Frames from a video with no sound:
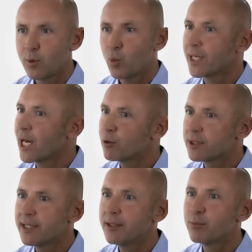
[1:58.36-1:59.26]
When our
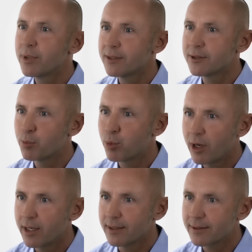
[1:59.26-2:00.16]
team builds a
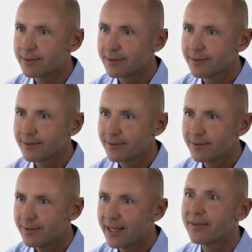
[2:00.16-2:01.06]
product,
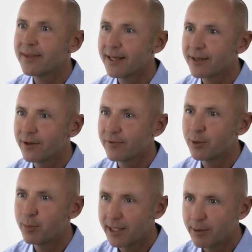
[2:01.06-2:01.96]
they think of
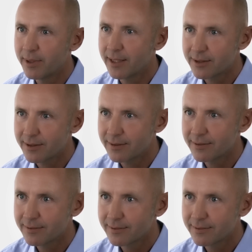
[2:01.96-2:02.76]
the bigger picture.